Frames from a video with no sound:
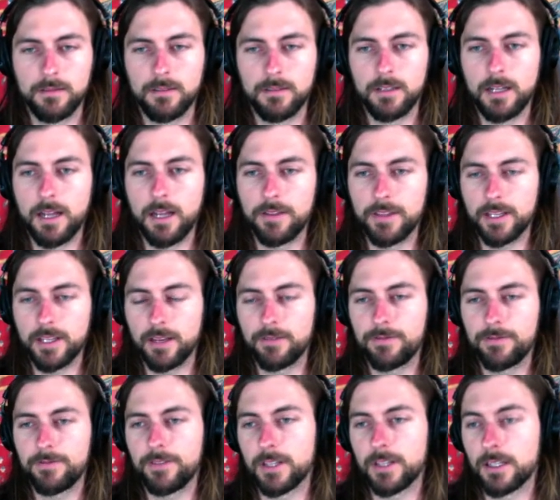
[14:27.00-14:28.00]
I think I
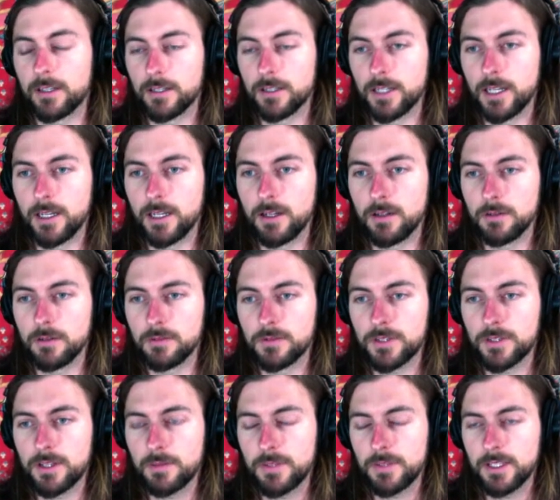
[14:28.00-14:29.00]
figured out
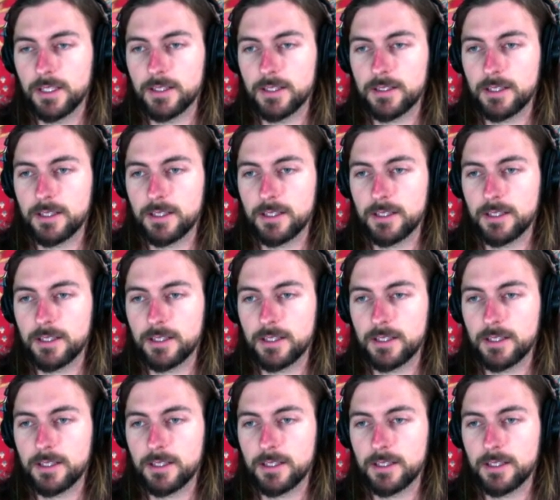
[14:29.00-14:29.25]
something that